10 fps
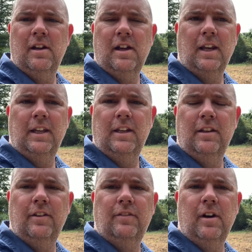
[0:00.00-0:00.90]
I didn't
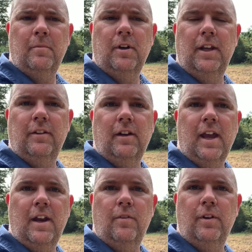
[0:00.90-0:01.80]
this summer either, and I
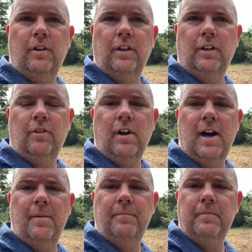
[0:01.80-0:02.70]
had a real good crop.